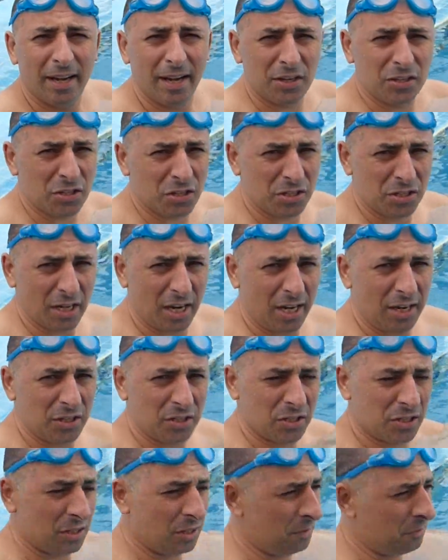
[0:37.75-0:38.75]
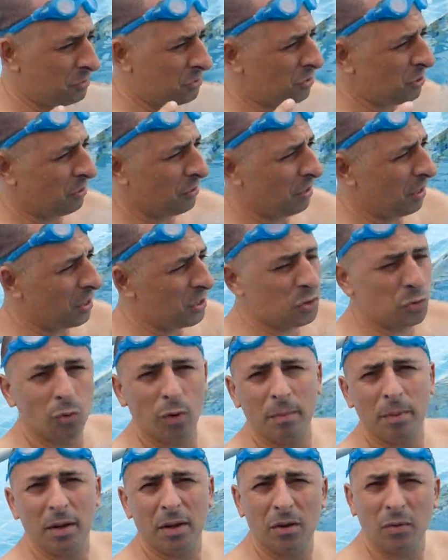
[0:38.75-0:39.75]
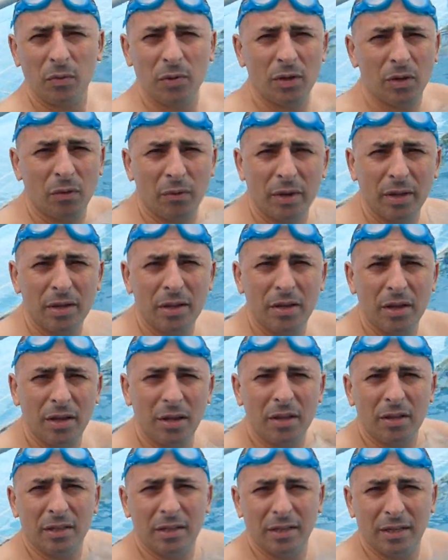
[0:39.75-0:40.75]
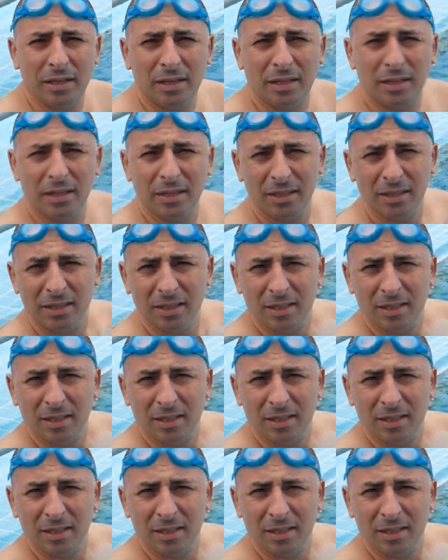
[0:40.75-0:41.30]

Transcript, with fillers: exercise, so I'm sort of like swimming. We're already in the